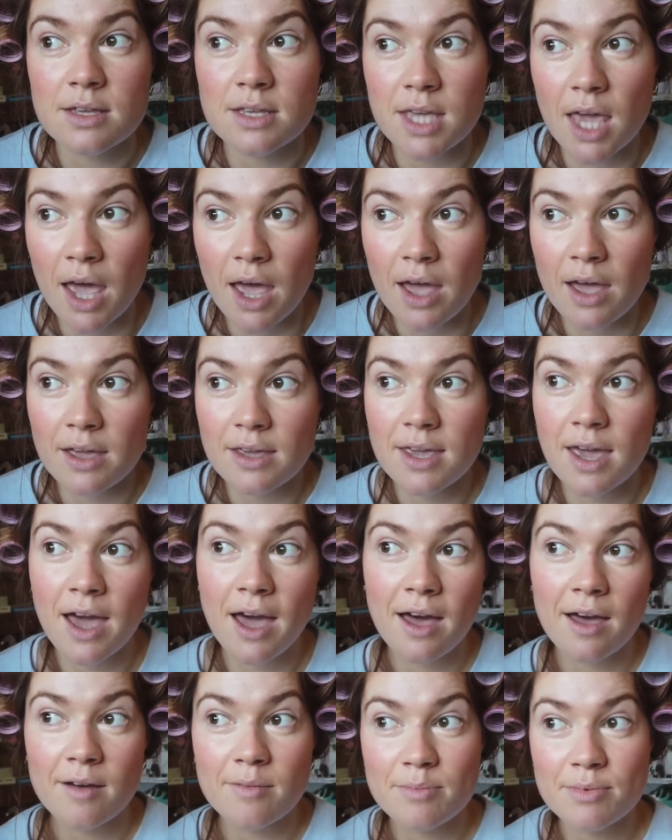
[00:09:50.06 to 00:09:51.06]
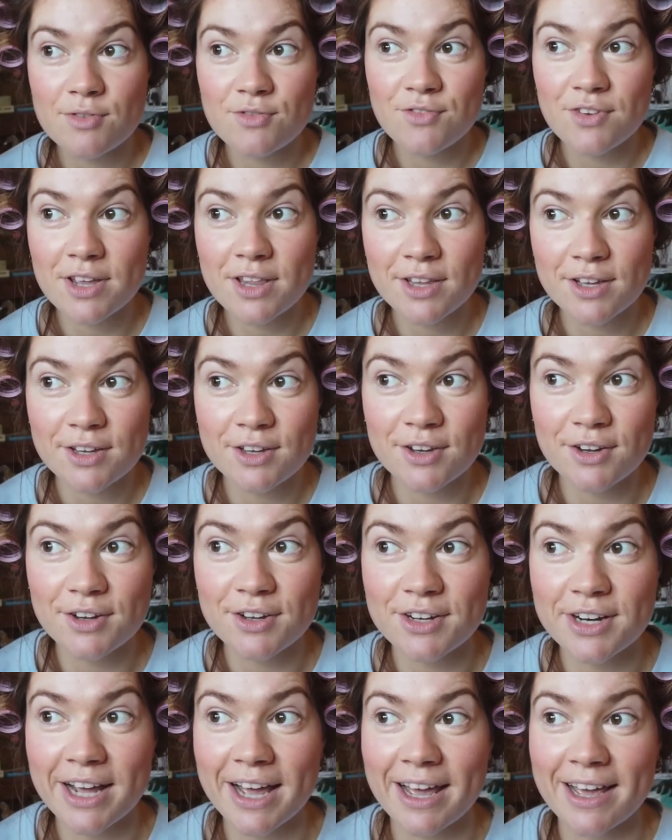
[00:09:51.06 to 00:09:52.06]
Yeah, I've been really
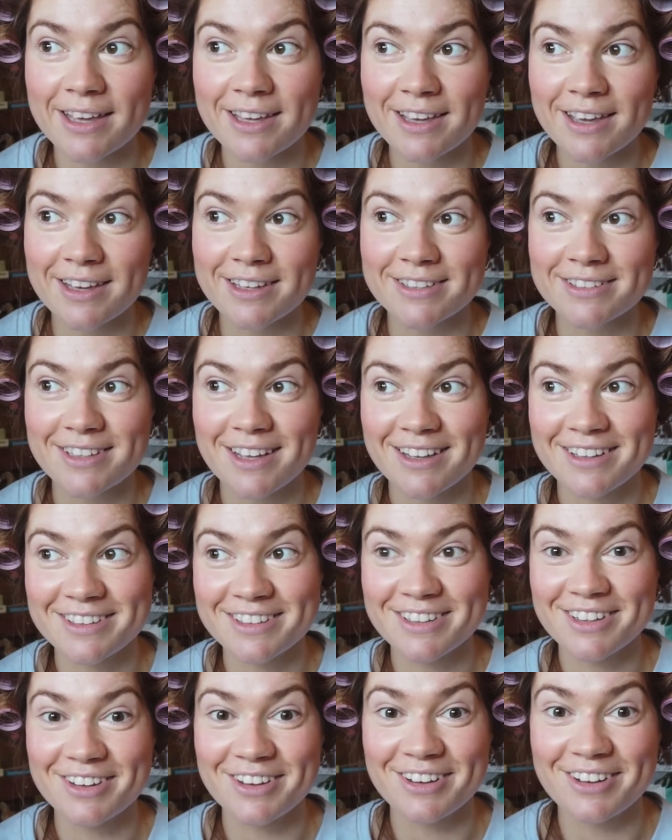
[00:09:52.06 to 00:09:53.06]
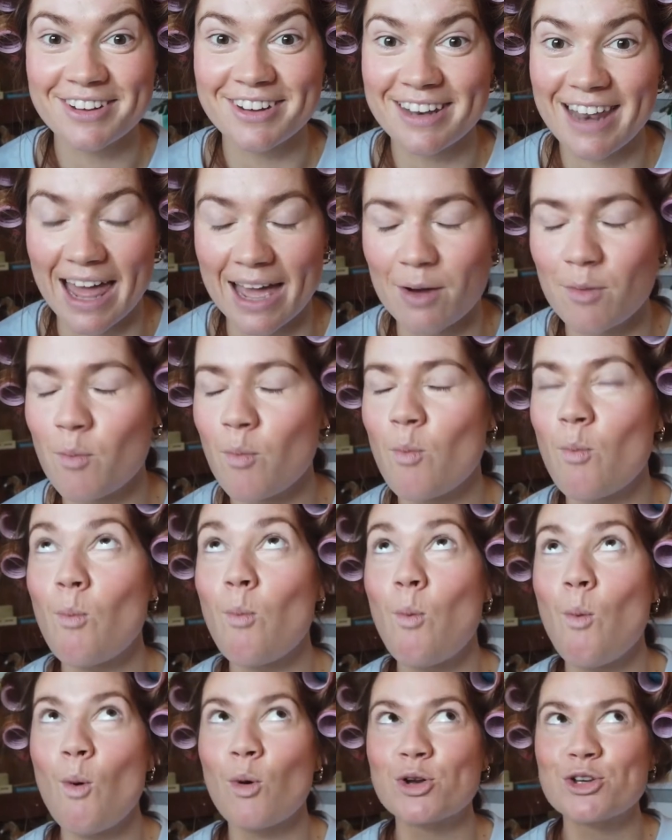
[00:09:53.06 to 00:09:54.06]
good, eh? Yeah, sounds good. Like,
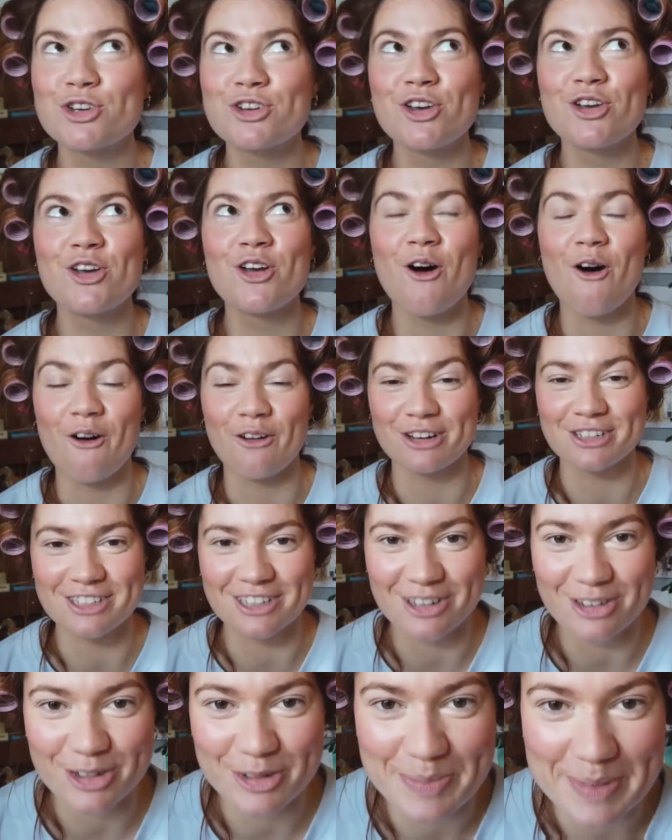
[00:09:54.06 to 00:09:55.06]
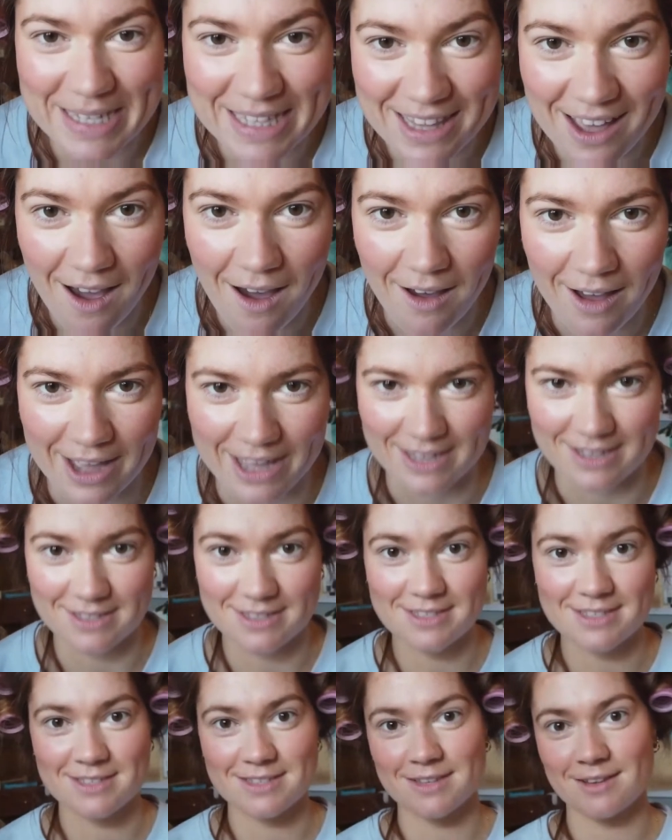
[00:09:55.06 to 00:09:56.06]
would not look me in the
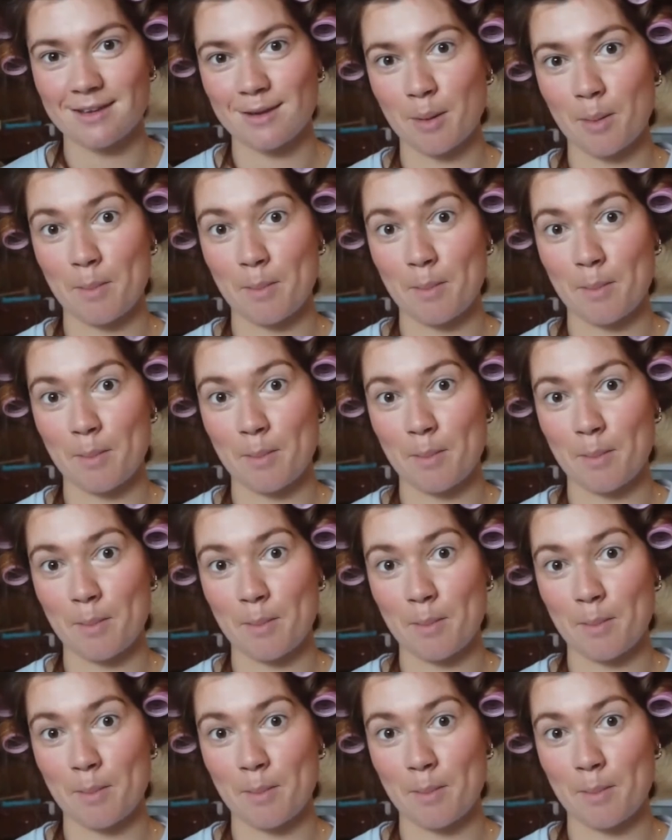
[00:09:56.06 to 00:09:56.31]
eyes.